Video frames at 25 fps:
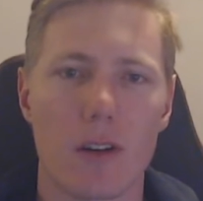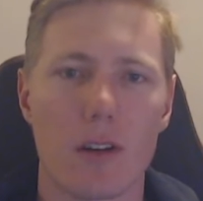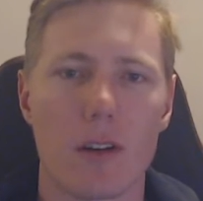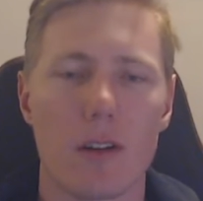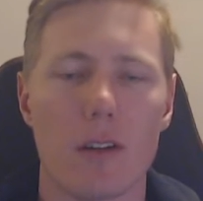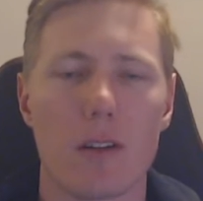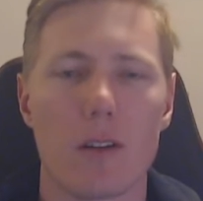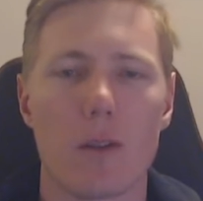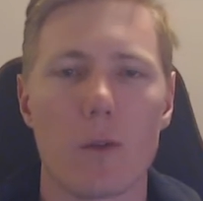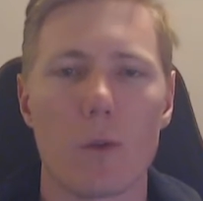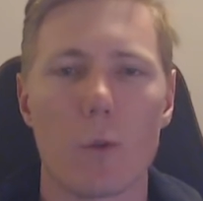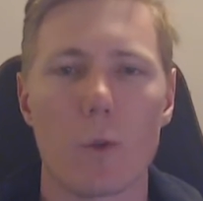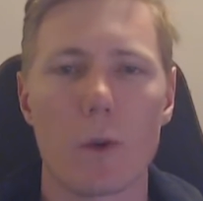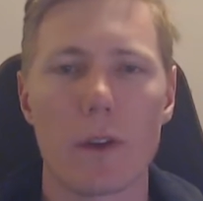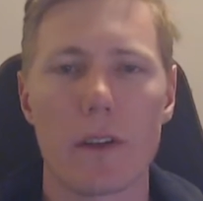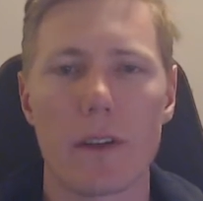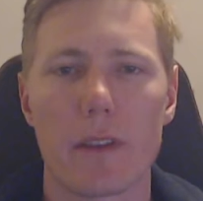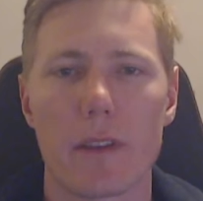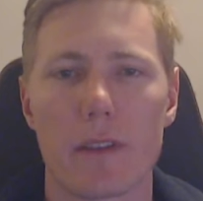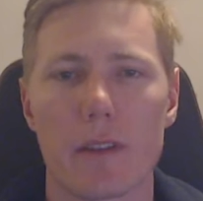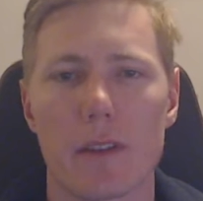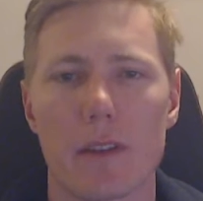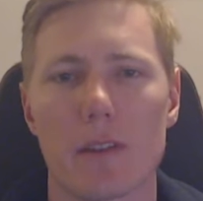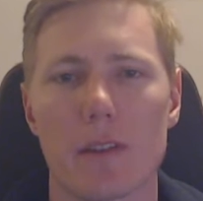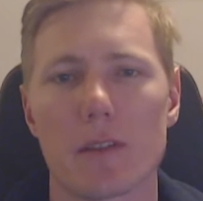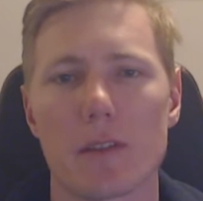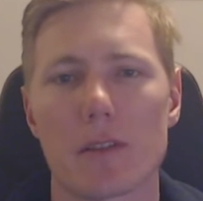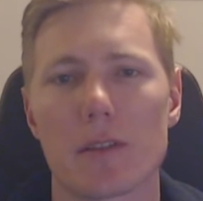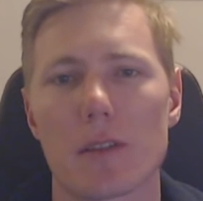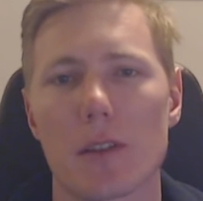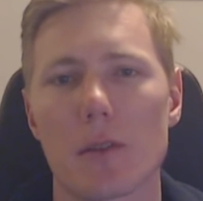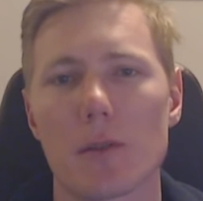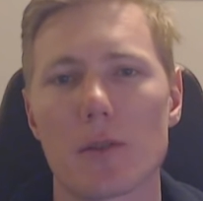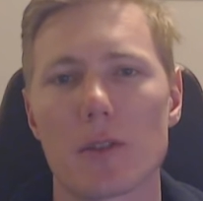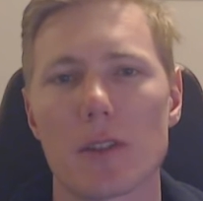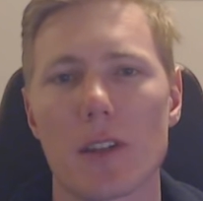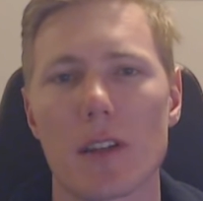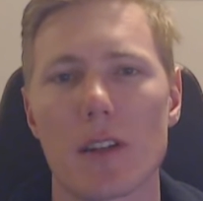with an
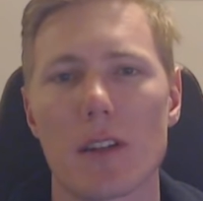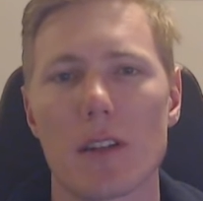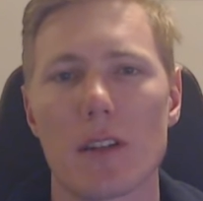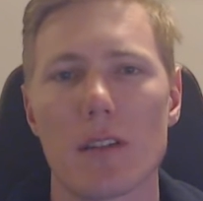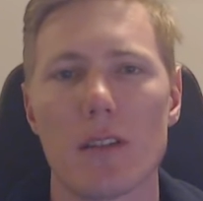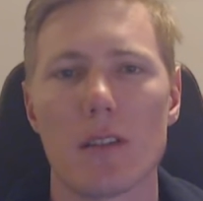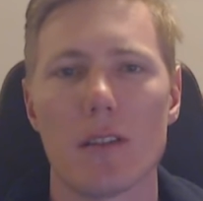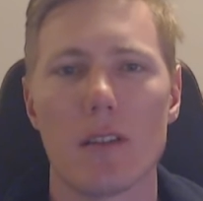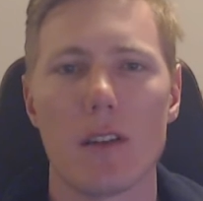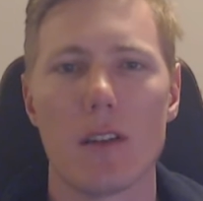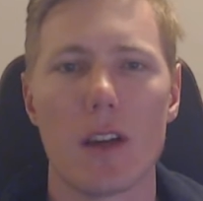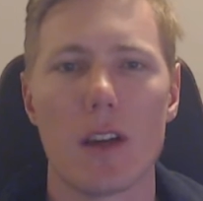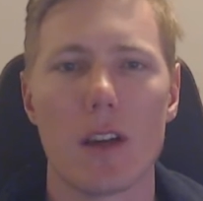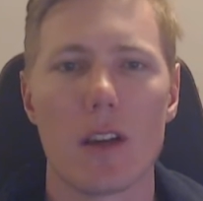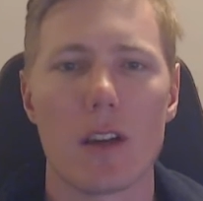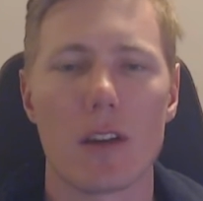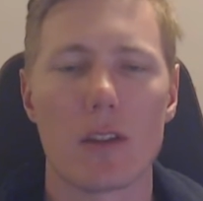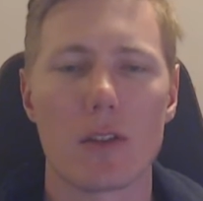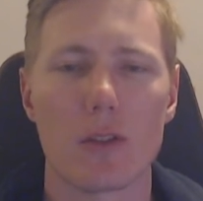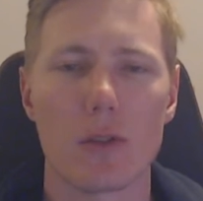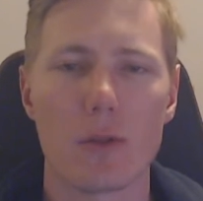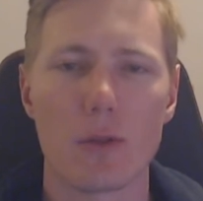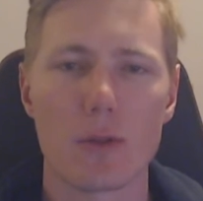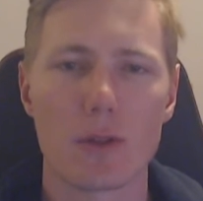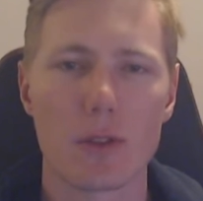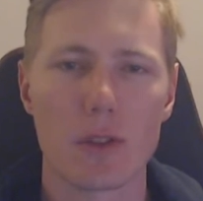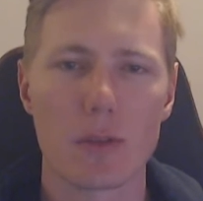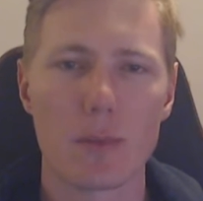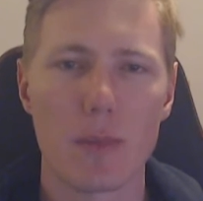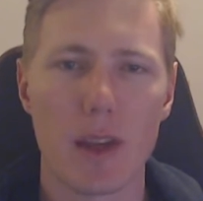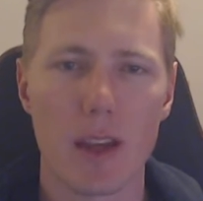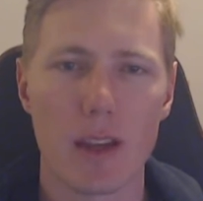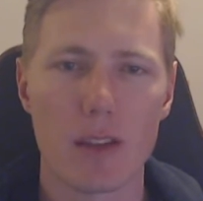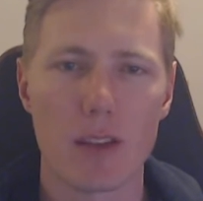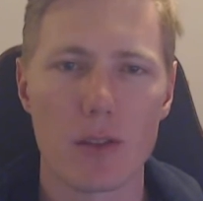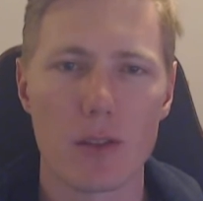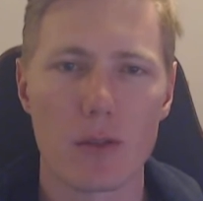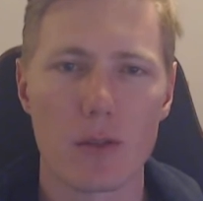associated user
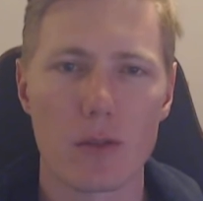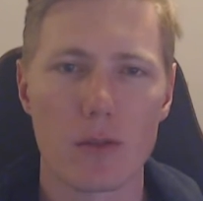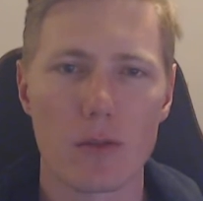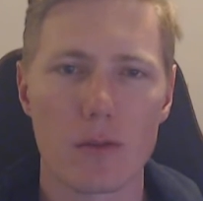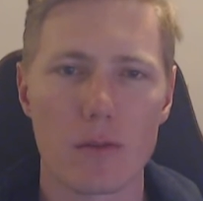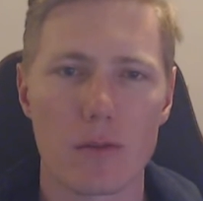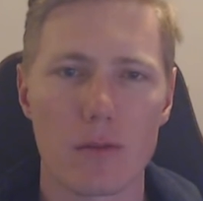manual